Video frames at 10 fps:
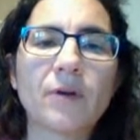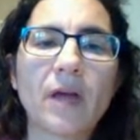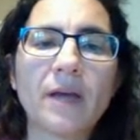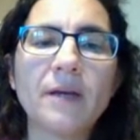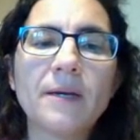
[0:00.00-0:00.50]

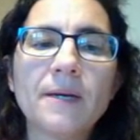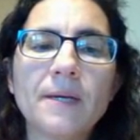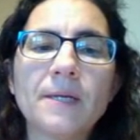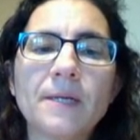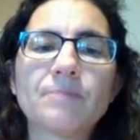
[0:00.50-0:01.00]
okay?
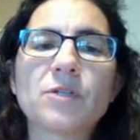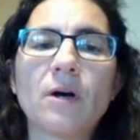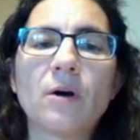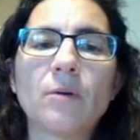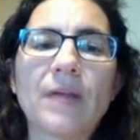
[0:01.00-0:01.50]

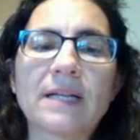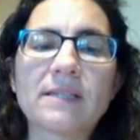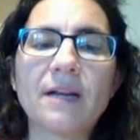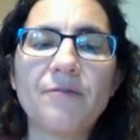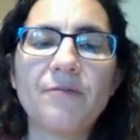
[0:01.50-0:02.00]
So that's
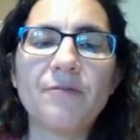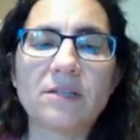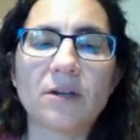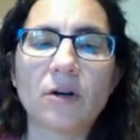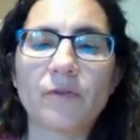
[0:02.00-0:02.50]
kind of
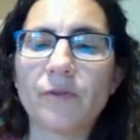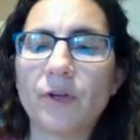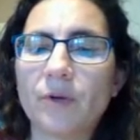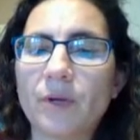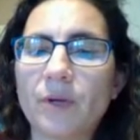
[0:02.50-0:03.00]
basic
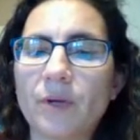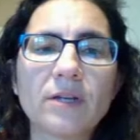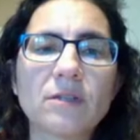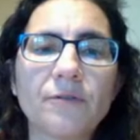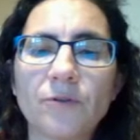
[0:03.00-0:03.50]
overview. Here
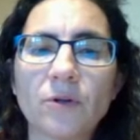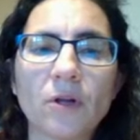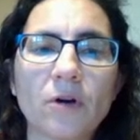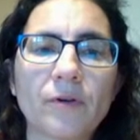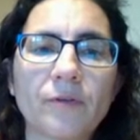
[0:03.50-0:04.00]
is the
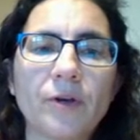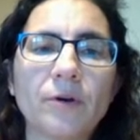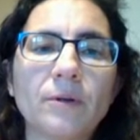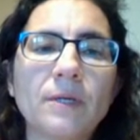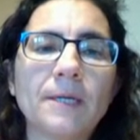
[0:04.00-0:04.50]
full
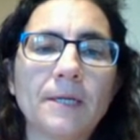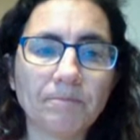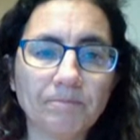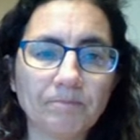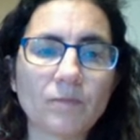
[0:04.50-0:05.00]
overview.
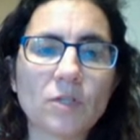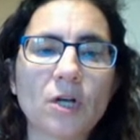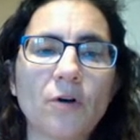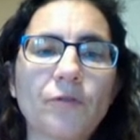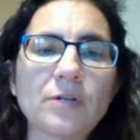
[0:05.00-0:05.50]

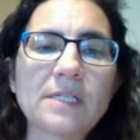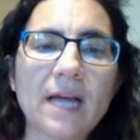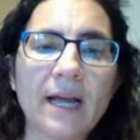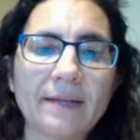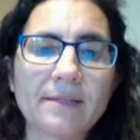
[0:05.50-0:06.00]
So for
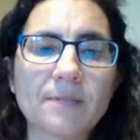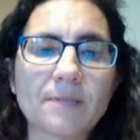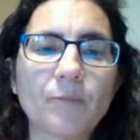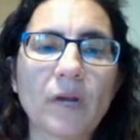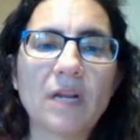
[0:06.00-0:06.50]
science,
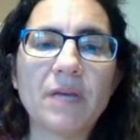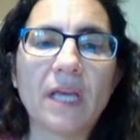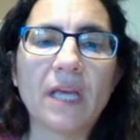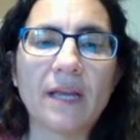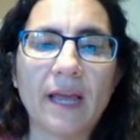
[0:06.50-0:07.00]
we're going to
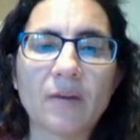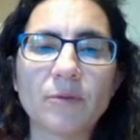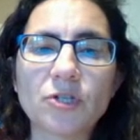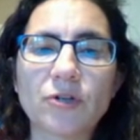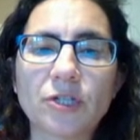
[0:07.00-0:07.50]
begin
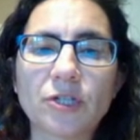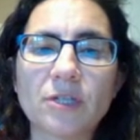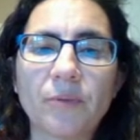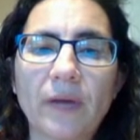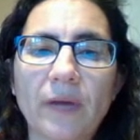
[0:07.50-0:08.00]
animal structures
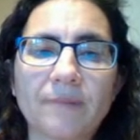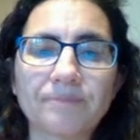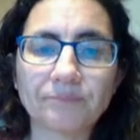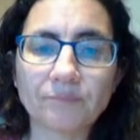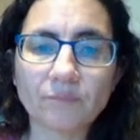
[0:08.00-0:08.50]
and planet
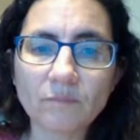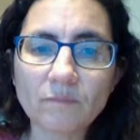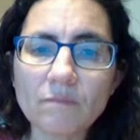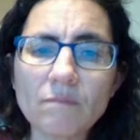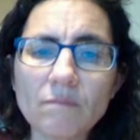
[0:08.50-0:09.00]

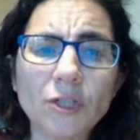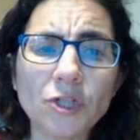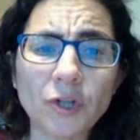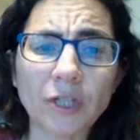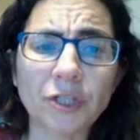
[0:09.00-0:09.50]

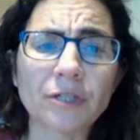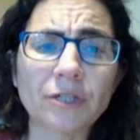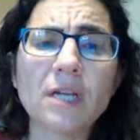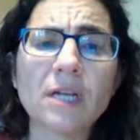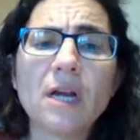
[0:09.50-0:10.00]
structures.